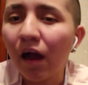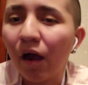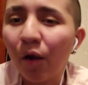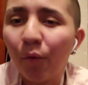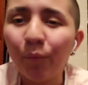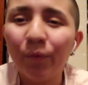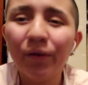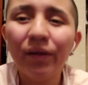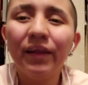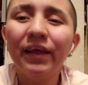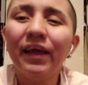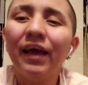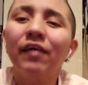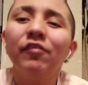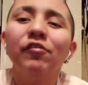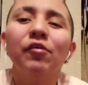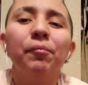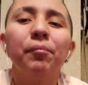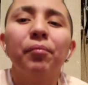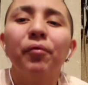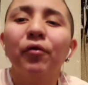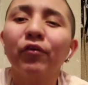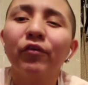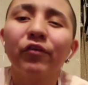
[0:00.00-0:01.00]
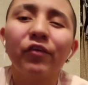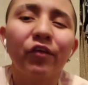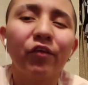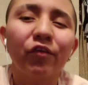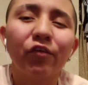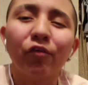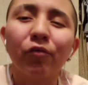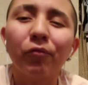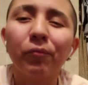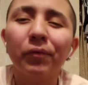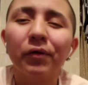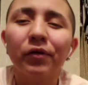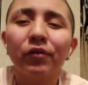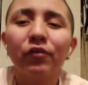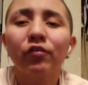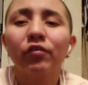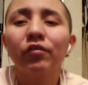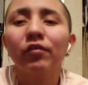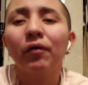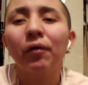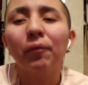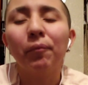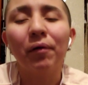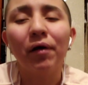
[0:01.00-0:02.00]
I really haven't posted so
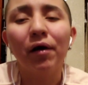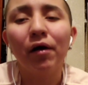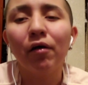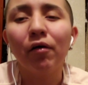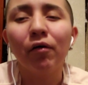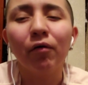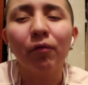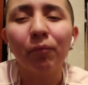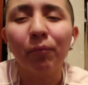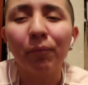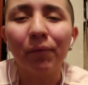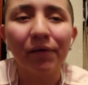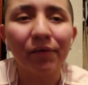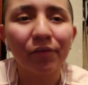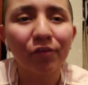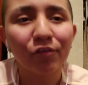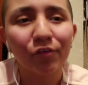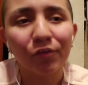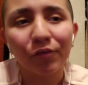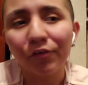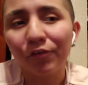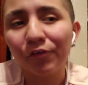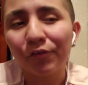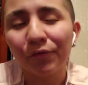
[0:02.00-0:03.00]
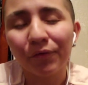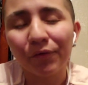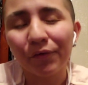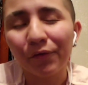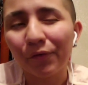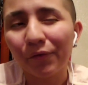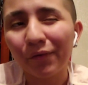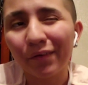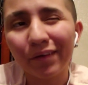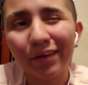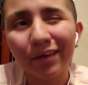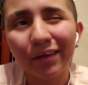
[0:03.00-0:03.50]
much about my surgery or